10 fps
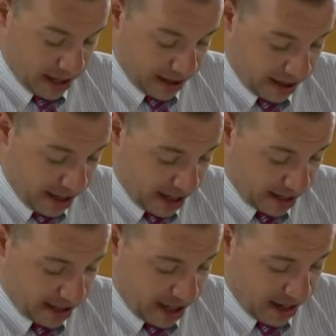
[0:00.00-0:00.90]

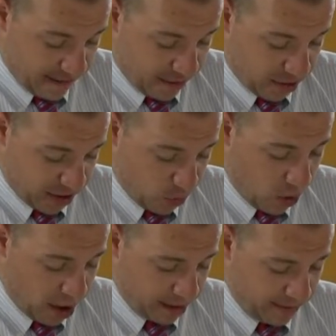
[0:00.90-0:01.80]
says, uh, verse
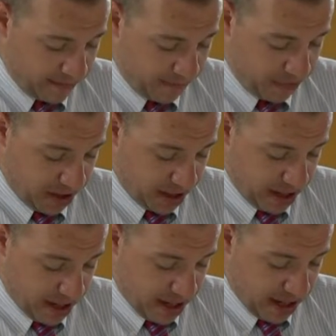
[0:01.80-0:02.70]
1
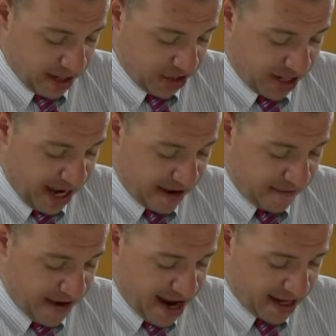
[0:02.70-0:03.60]
Stand
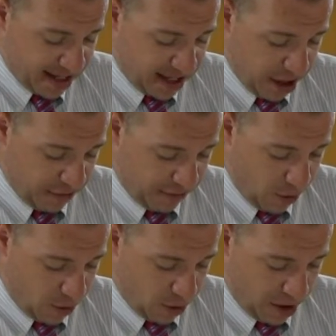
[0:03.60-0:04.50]
fast,
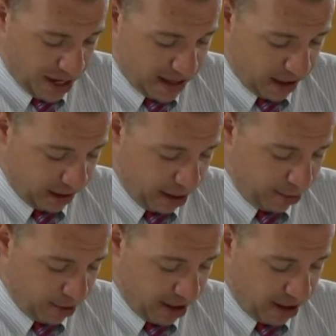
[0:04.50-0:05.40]
therefore, in the
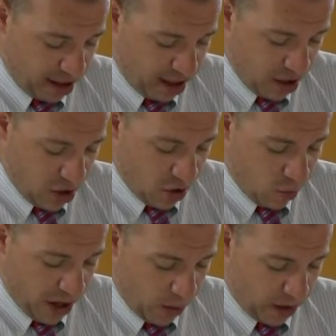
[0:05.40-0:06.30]
liberty
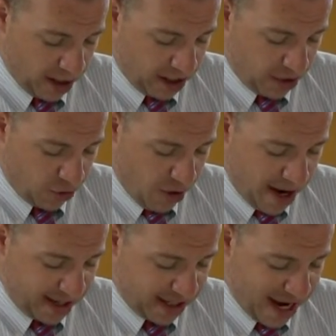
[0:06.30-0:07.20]
wherewith
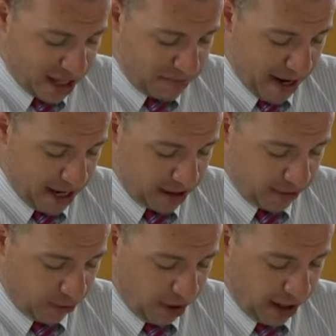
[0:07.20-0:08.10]
Christ hath made us
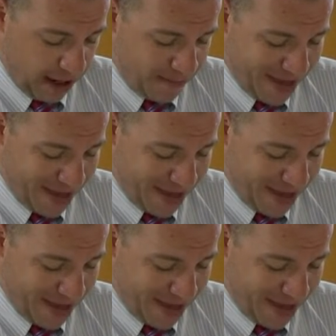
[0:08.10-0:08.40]
free,